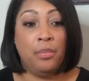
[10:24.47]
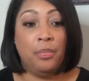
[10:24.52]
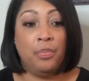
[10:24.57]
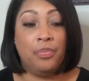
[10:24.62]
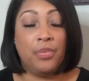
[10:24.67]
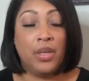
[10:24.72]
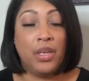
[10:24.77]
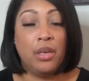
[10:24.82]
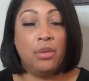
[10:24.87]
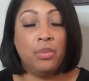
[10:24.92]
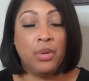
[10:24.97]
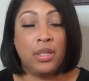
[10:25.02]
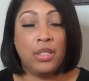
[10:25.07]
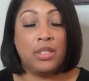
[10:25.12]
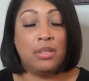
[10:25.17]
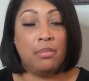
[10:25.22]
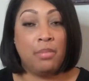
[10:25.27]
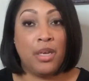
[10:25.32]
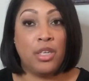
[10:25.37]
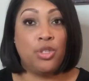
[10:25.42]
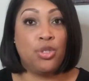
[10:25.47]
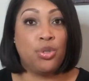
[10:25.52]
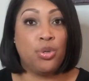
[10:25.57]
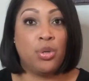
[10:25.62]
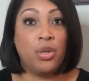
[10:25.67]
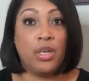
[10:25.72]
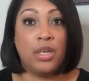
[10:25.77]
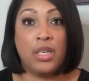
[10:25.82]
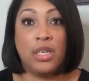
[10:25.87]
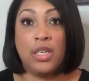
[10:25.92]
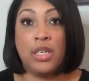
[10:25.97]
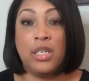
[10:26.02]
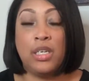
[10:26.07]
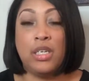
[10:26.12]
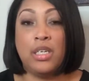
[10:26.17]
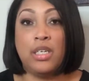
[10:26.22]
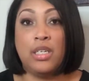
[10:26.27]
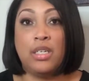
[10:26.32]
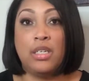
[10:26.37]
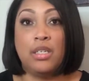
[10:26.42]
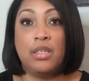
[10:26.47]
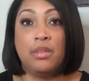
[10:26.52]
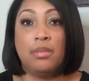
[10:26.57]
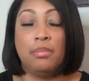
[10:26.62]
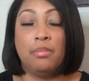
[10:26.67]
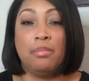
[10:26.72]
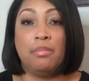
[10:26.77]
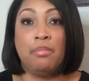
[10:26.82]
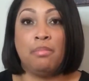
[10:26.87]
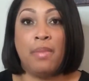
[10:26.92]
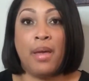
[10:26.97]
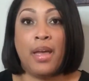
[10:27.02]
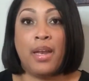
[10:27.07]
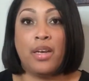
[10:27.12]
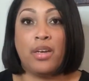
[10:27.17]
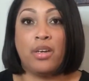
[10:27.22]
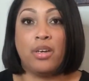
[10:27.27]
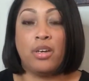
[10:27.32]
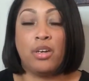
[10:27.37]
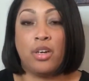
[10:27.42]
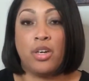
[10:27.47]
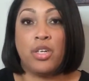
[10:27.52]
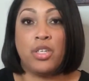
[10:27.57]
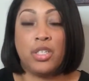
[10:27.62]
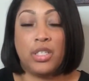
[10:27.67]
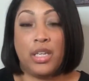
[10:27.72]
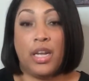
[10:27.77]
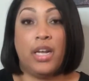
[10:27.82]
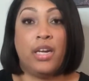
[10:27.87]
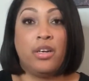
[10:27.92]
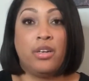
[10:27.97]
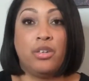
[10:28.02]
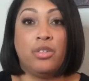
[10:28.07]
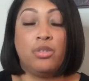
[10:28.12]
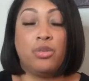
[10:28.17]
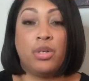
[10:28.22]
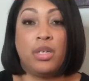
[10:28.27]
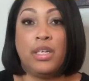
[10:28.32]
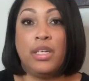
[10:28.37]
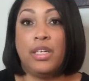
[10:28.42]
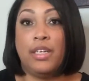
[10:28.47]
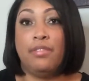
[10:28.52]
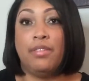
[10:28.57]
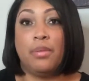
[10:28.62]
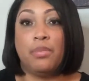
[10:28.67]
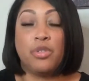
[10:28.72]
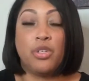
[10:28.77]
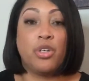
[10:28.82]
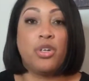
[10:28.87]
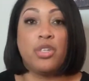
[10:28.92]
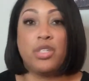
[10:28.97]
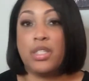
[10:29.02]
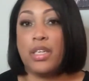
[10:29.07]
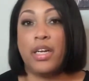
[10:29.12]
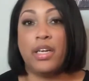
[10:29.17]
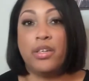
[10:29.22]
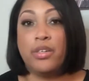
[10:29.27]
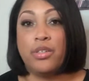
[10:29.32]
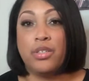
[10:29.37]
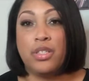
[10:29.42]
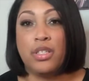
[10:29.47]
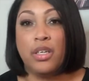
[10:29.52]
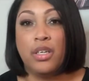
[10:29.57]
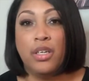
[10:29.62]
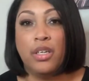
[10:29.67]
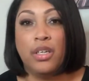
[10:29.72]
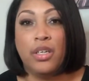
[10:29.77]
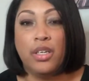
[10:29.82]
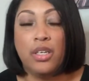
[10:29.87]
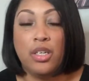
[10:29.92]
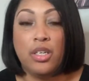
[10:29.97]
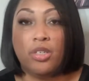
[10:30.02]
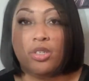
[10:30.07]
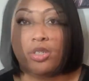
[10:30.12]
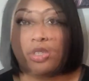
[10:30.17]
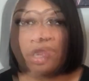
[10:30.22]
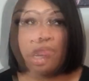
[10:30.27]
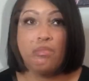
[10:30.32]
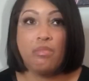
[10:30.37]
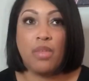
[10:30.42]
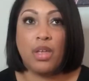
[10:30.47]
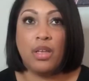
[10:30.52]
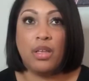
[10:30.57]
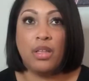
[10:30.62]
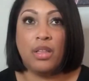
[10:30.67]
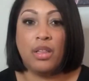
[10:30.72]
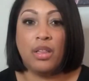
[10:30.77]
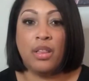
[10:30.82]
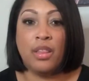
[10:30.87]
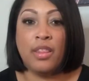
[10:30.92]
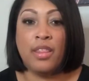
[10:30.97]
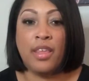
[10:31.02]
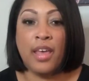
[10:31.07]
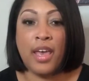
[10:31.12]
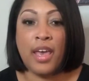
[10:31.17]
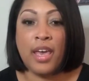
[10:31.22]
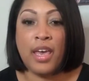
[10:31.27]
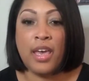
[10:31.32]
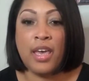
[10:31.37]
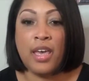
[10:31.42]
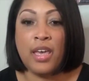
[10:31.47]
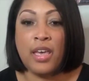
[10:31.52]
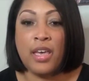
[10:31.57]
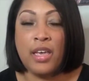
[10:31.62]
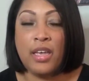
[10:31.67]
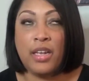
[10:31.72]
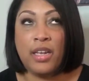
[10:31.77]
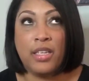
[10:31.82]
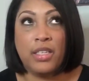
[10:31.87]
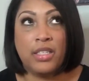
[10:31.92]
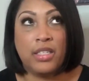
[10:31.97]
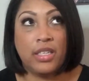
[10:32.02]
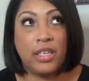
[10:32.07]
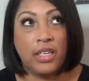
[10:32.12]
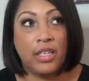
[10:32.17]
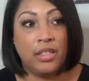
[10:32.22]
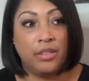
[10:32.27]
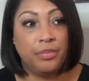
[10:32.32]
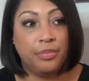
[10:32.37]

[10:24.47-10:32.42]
he wanted to make sure he met her standards, or he lived up to her standards. So let's see.